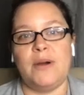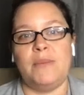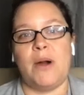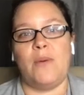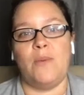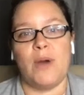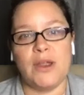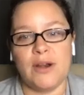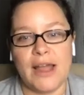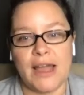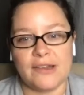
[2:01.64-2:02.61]
about what you're
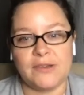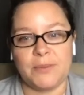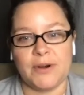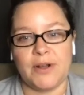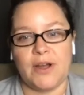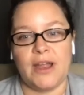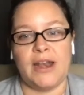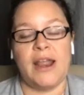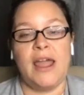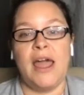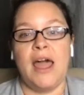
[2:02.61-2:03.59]
an expert on,
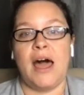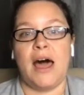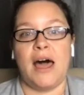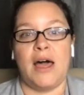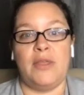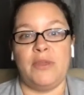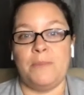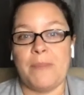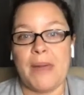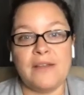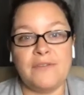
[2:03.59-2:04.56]
the
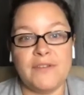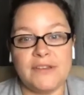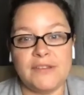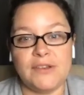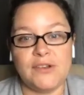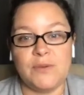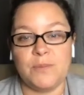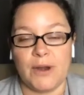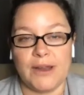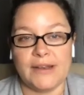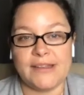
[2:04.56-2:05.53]
benefits that you
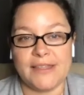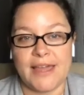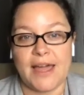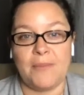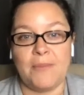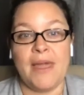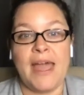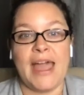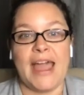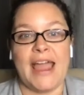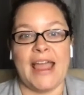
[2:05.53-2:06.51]
bring to them,
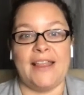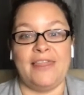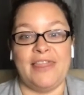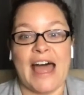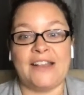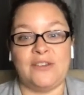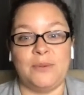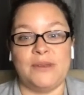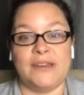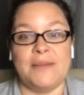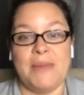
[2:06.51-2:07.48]
and that's
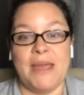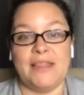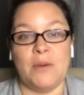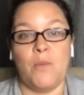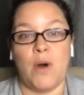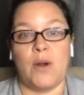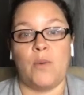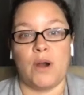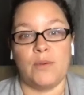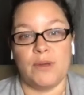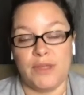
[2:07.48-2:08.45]
what's going to make them want to
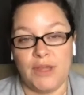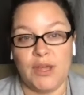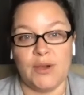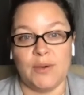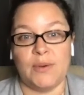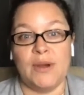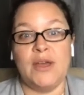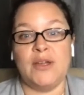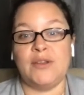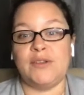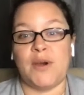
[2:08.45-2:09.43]
work with you.
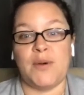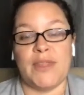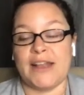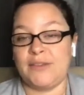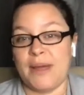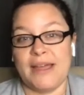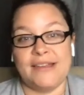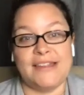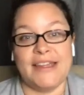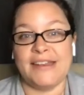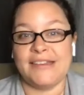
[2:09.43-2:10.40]
So that's why I
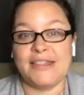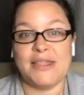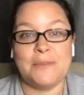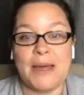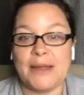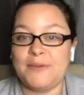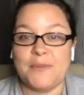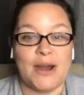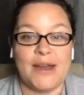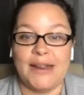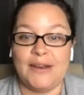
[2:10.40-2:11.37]
say it's the best
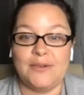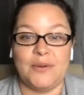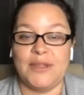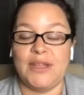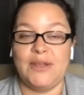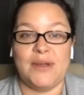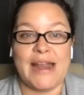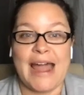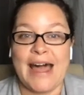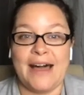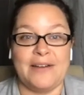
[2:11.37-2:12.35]
marketing tool that you can
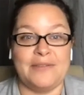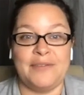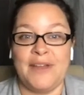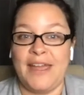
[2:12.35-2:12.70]
have.